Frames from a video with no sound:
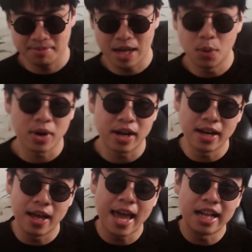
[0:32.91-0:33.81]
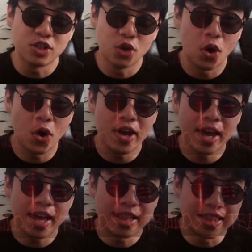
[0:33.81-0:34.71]
And we're gonna enjoy
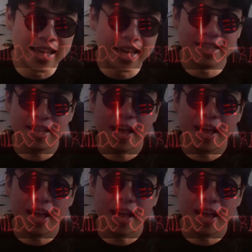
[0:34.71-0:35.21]
this